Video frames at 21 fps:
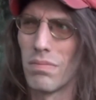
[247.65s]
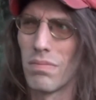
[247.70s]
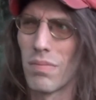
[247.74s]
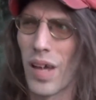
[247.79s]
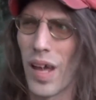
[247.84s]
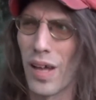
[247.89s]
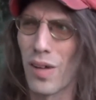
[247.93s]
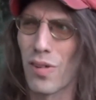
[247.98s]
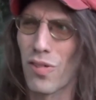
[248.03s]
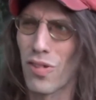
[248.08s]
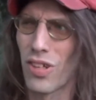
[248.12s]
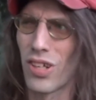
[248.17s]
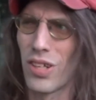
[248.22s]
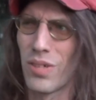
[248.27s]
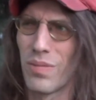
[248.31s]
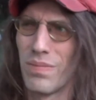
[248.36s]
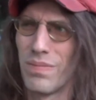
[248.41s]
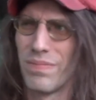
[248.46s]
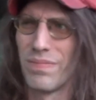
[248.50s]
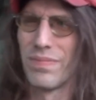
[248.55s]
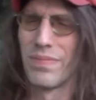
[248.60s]
Actually,
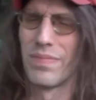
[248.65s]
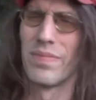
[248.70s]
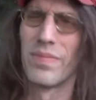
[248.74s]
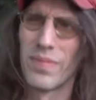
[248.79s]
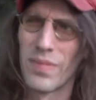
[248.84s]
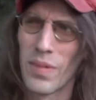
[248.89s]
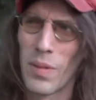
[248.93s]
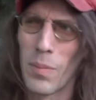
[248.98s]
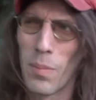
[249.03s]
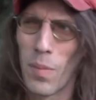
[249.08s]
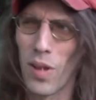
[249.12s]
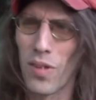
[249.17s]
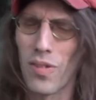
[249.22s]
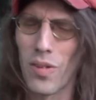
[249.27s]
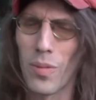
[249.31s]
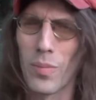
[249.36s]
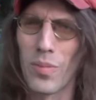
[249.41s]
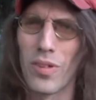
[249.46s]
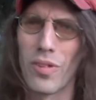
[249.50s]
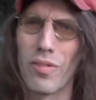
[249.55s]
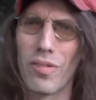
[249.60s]

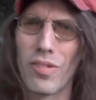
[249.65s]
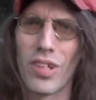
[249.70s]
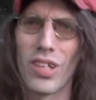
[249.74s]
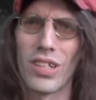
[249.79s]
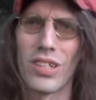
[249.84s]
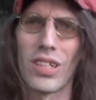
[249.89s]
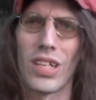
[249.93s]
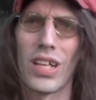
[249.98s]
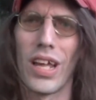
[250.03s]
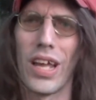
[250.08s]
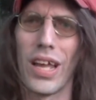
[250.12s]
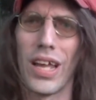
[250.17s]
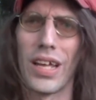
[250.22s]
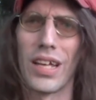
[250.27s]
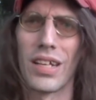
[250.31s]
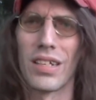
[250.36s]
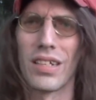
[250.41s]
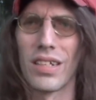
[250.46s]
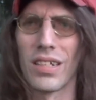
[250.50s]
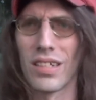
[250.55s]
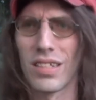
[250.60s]
Muslims use it,
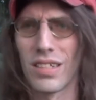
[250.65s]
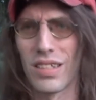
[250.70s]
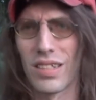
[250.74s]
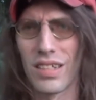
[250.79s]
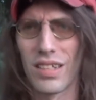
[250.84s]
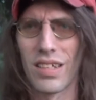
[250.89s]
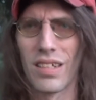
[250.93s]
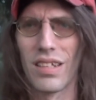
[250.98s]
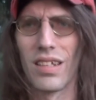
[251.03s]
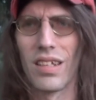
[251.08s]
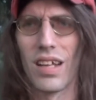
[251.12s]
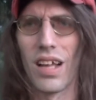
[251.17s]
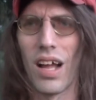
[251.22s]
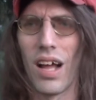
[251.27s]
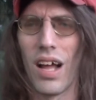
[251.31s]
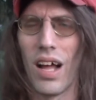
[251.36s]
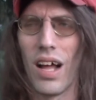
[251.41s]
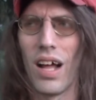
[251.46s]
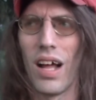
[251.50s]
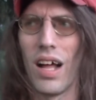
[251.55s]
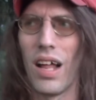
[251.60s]
and
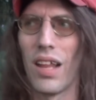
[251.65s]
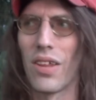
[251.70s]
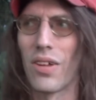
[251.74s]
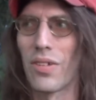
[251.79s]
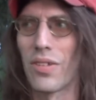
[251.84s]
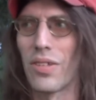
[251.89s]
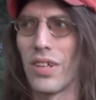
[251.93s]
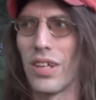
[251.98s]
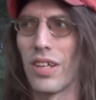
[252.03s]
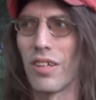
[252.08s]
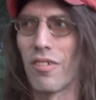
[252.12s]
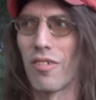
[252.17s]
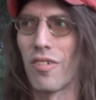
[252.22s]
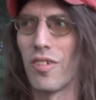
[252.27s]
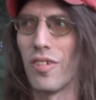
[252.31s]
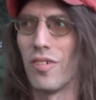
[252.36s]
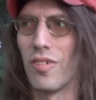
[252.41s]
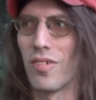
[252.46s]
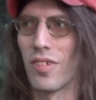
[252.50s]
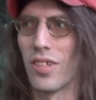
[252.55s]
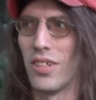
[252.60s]
other theists
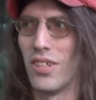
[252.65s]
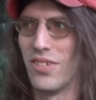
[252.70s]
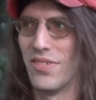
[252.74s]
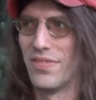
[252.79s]
use it.